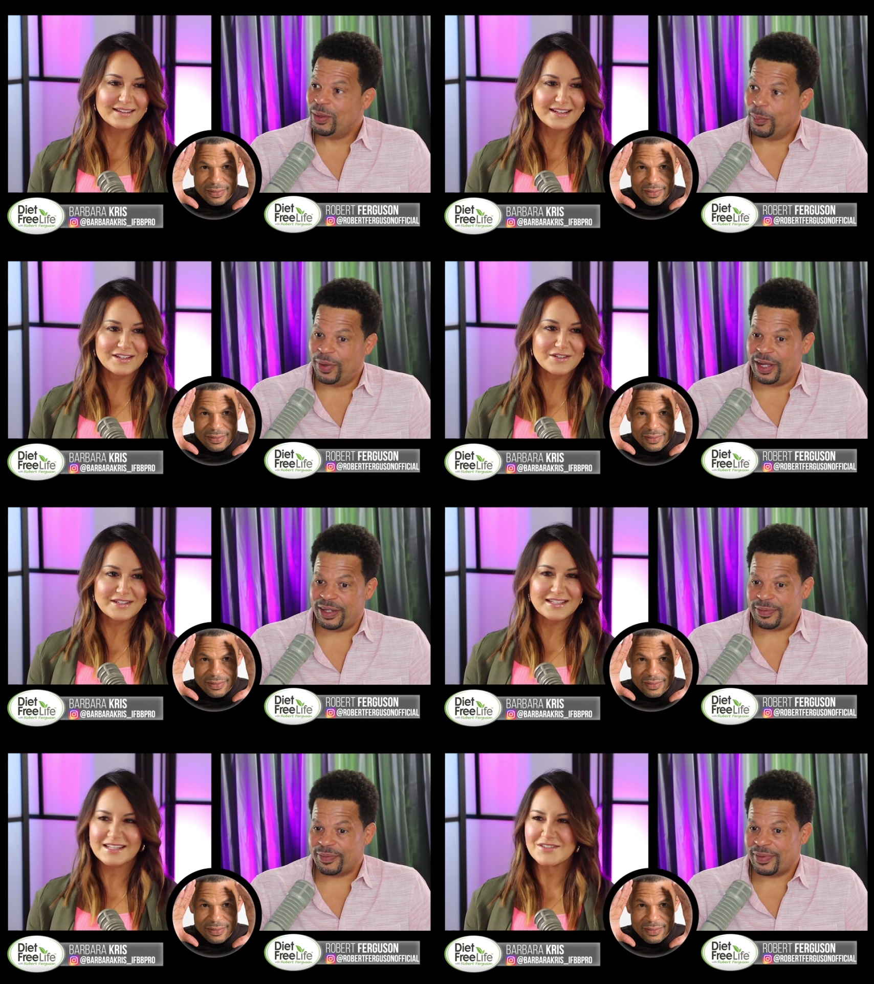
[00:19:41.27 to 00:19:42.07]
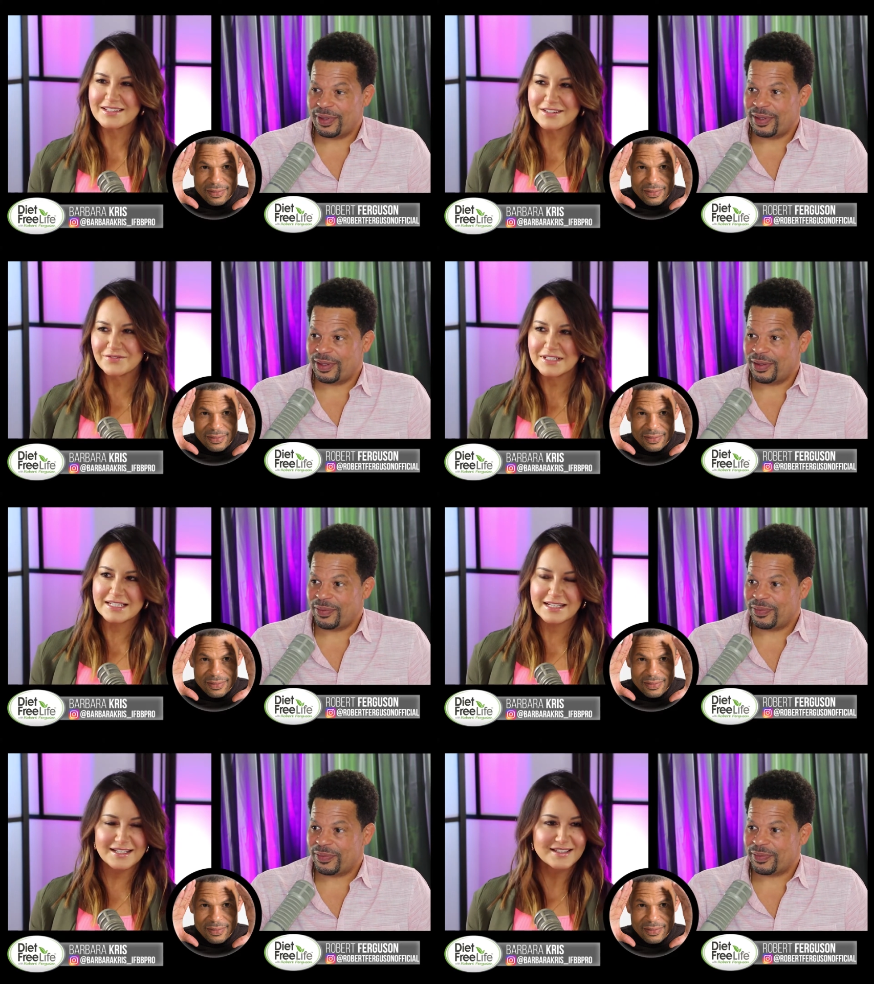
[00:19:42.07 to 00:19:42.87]
Speaker 1: You but do, do
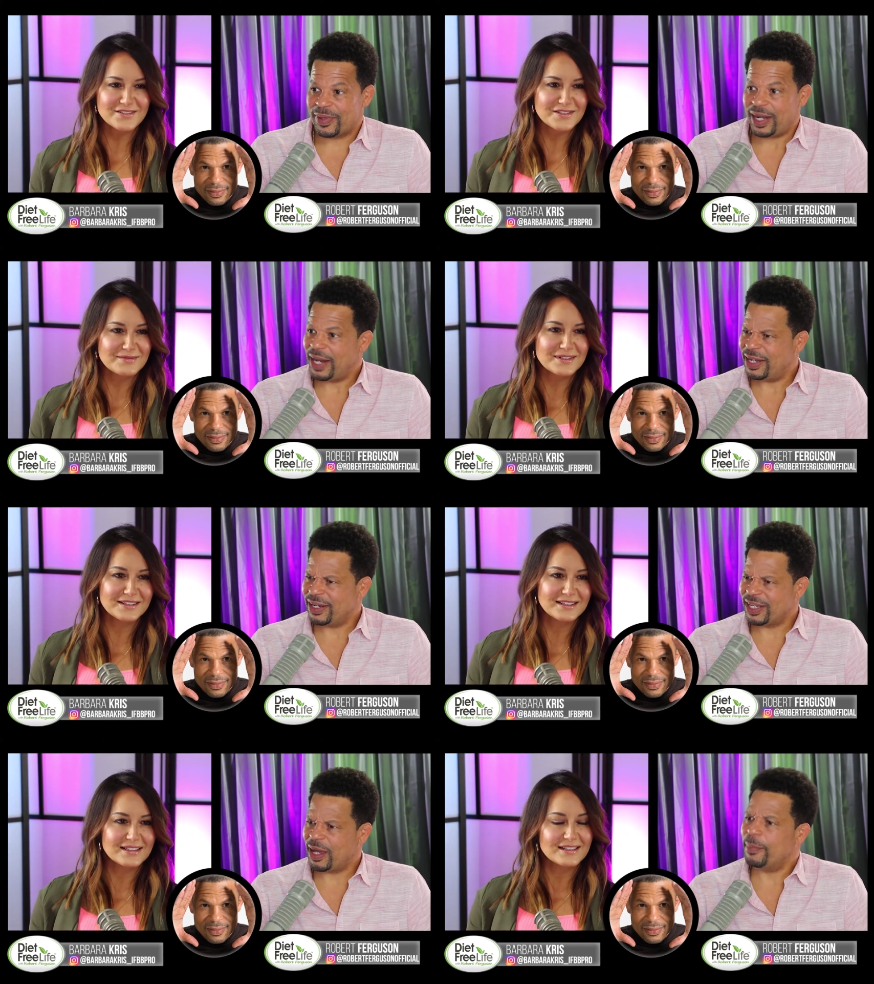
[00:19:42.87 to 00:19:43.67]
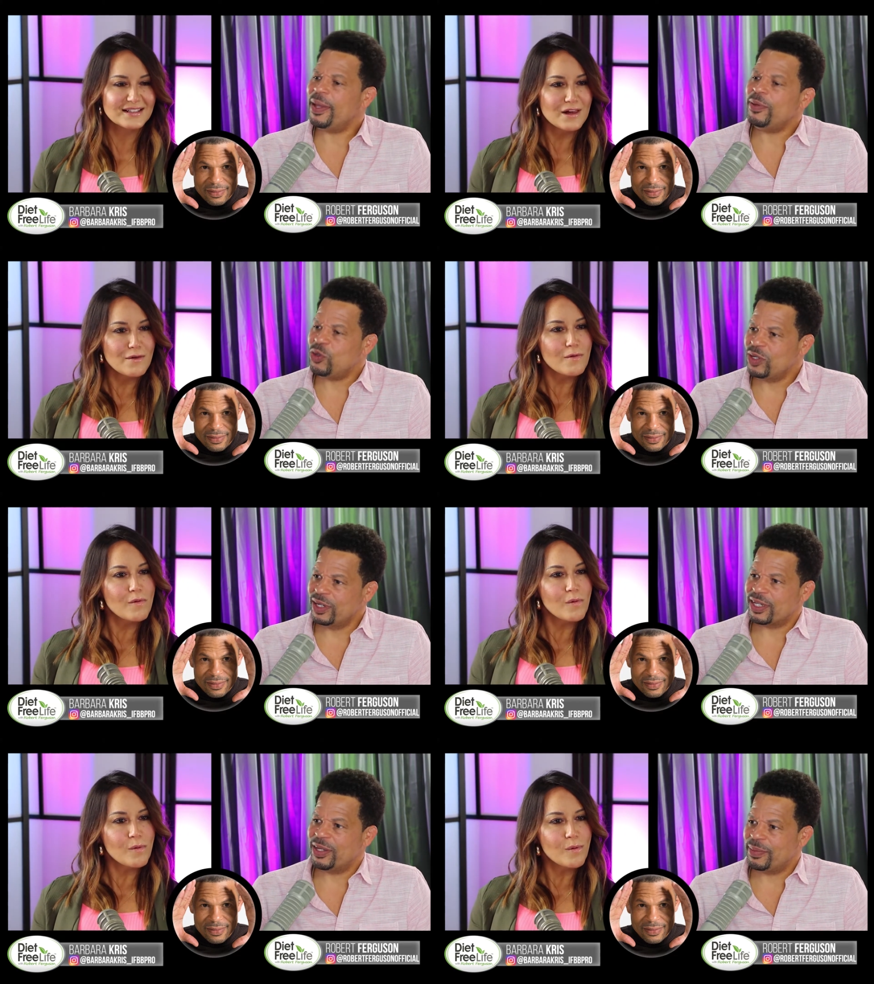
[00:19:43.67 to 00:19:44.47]
like And I didn't look. Uh, maybe you can
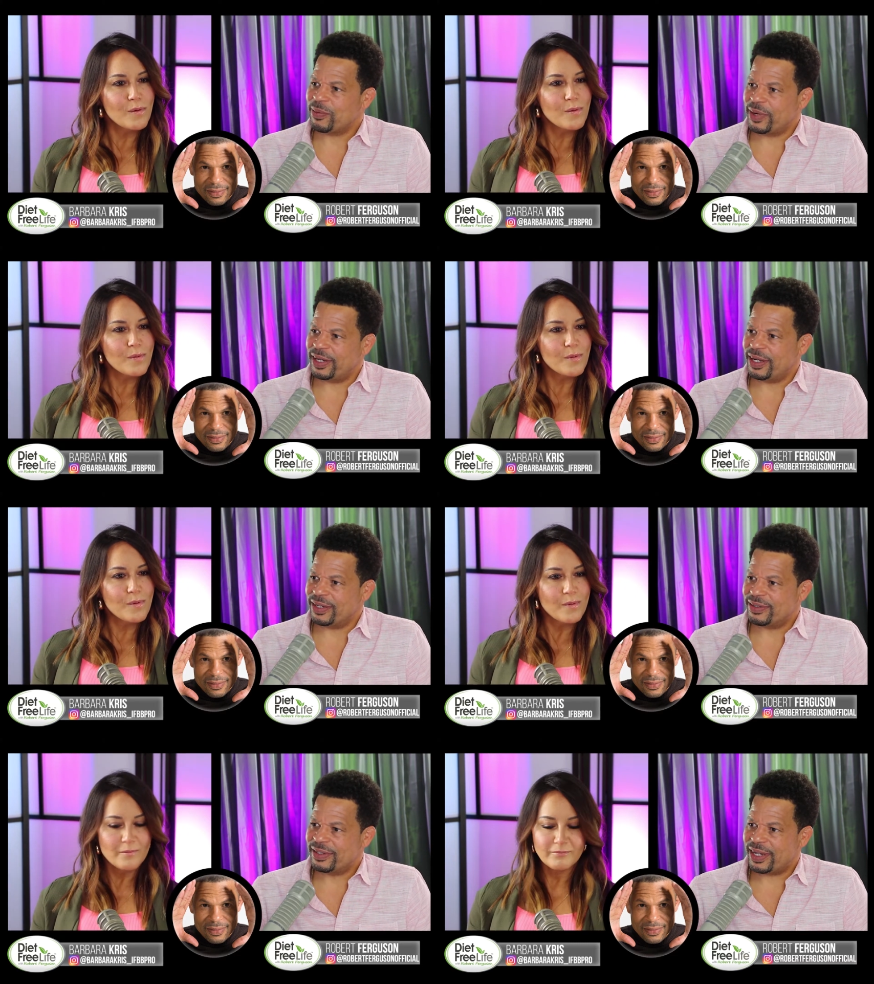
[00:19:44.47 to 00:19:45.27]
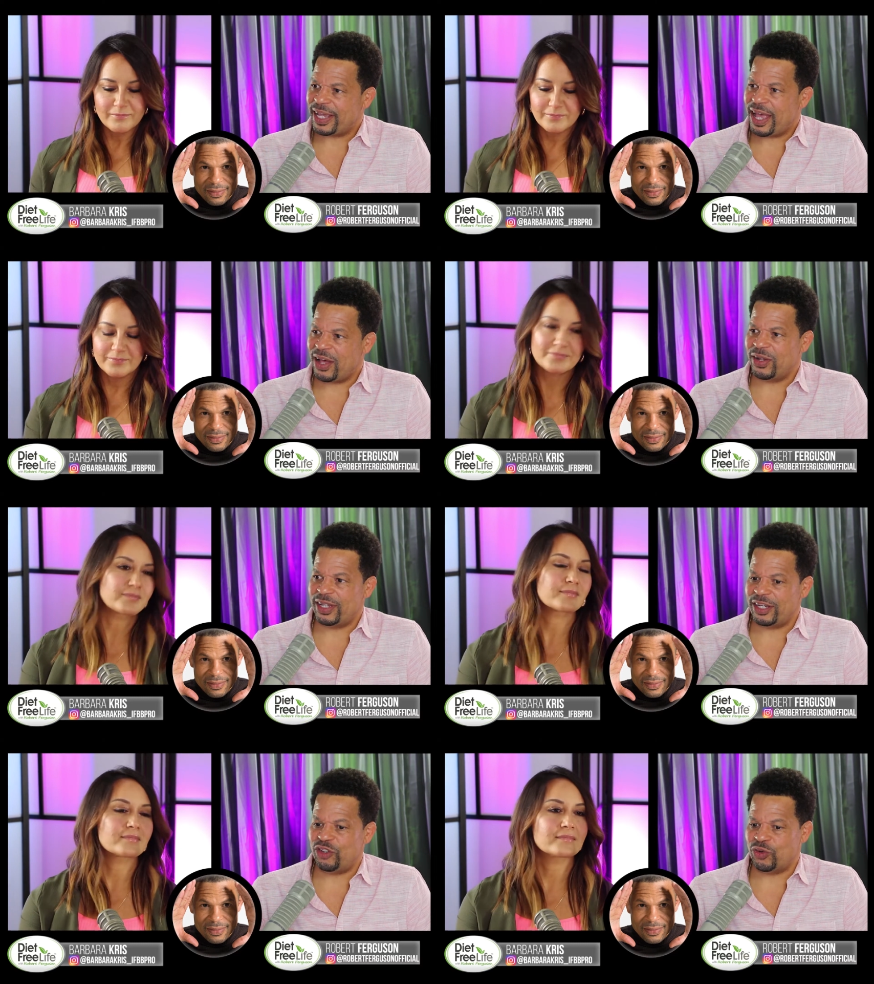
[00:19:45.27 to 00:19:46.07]
look him up right now. Like, how
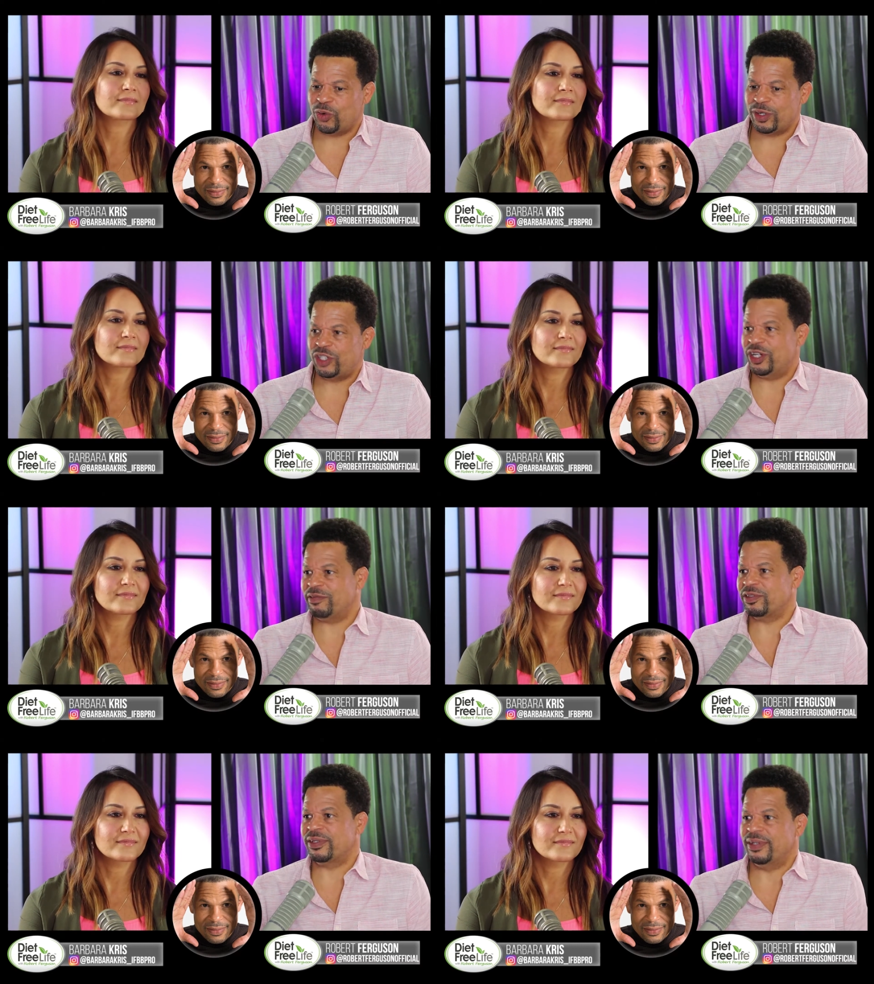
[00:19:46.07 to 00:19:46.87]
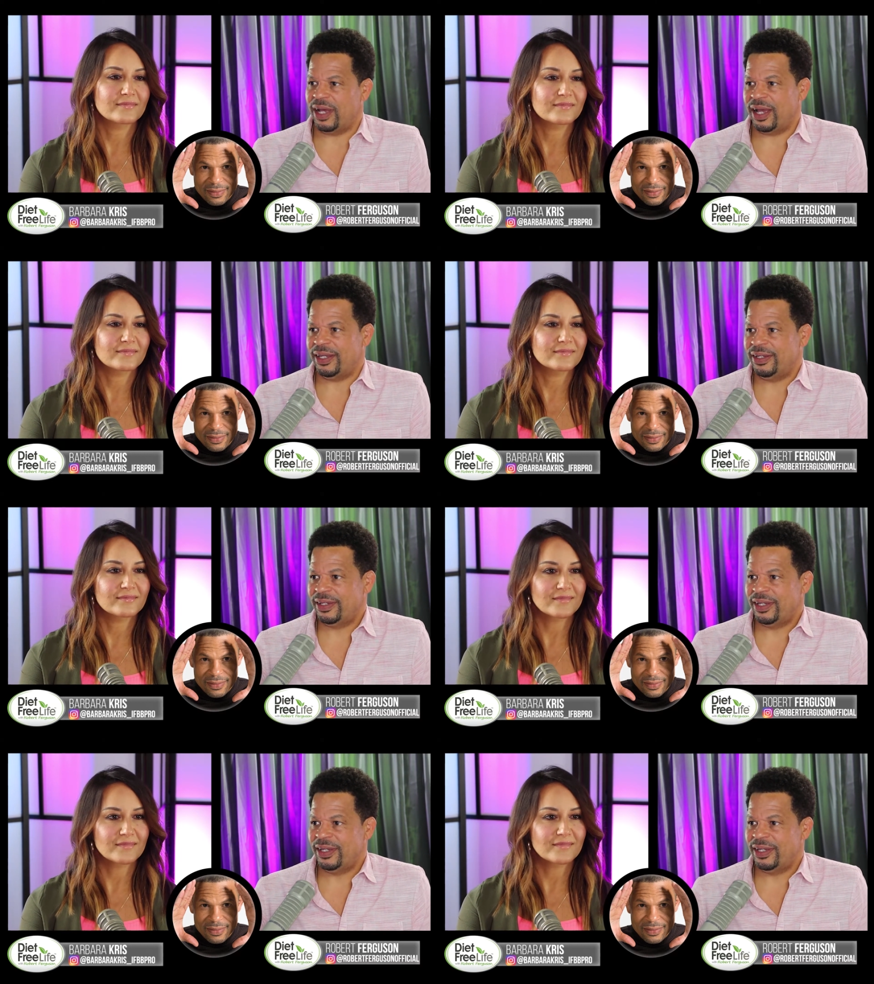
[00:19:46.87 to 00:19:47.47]
did George Jefferson die?